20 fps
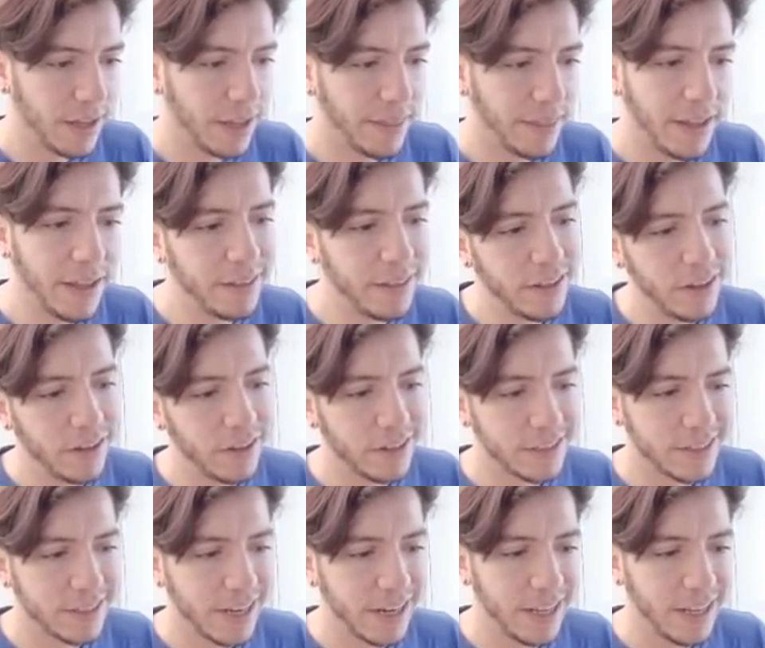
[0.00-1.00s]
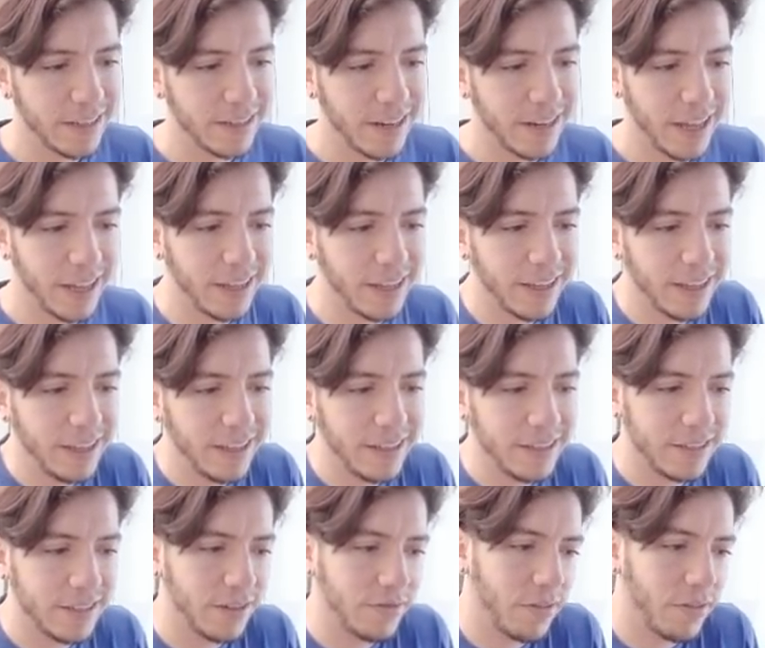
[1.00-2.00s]
And then the other settings like
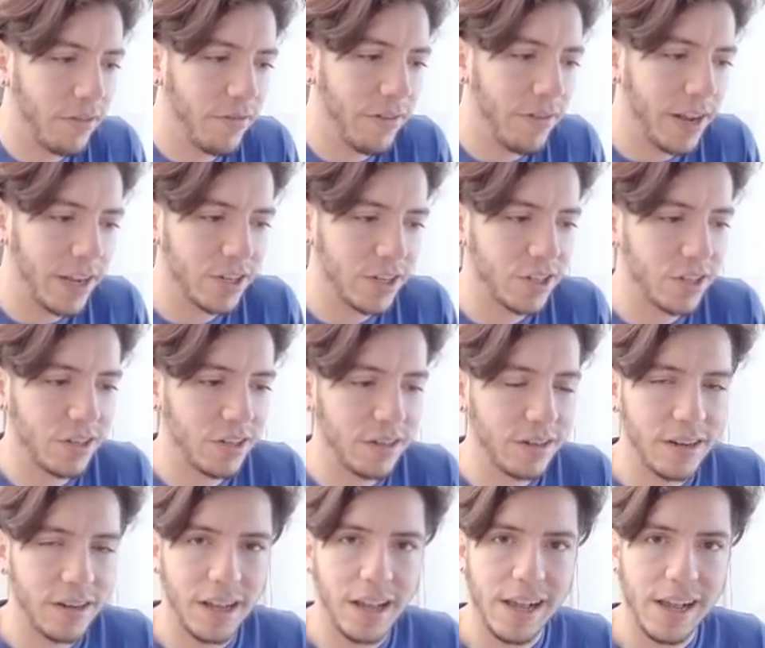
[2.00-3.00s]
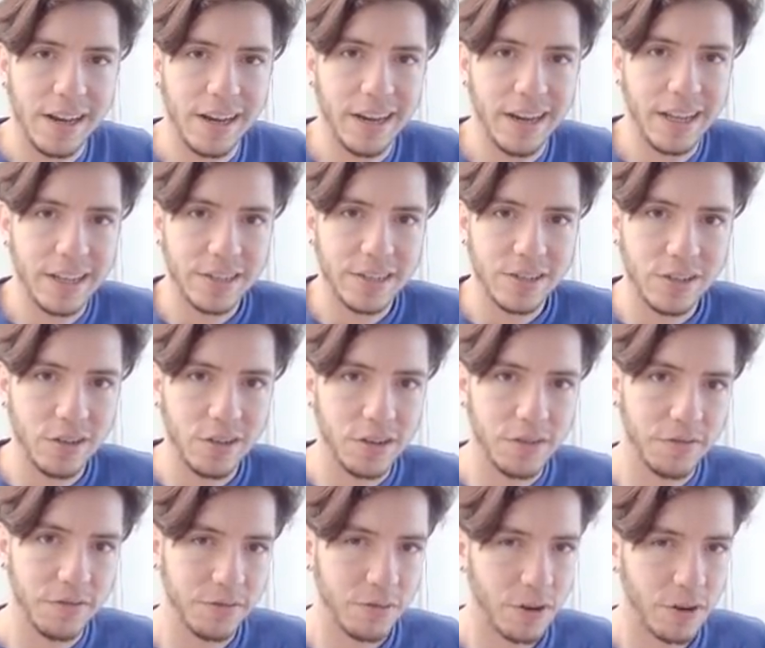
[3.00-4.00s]
index of refraction, unless
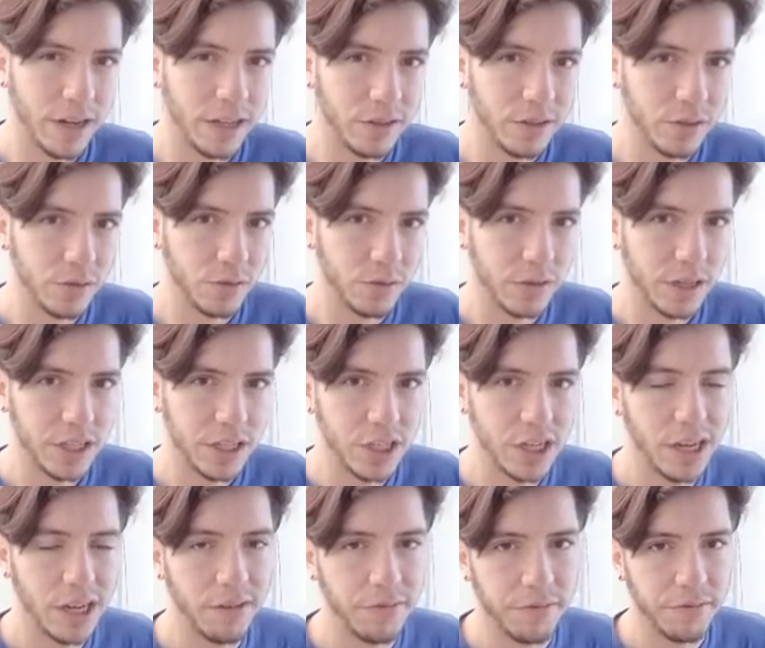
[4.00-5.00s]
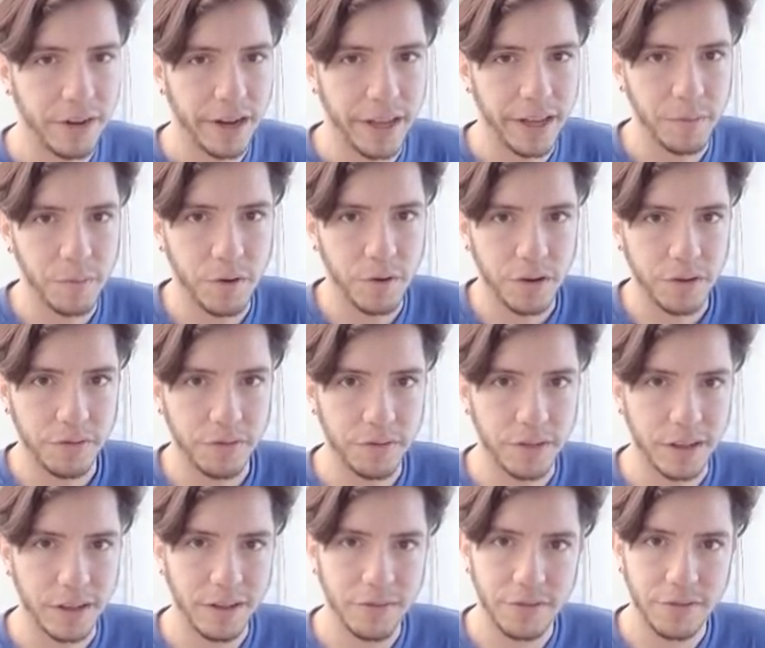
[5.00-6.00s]
you're trying to achieve like more of
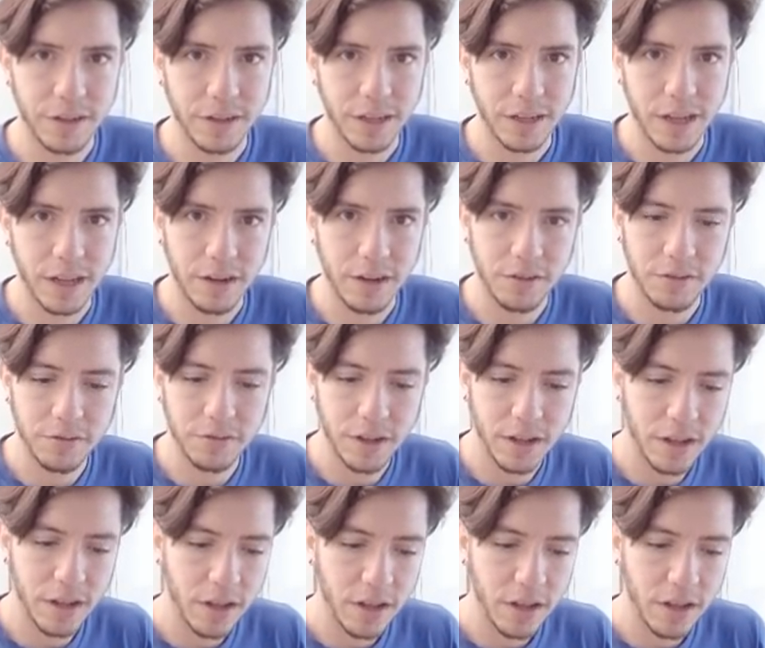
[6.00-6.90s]
a different kind of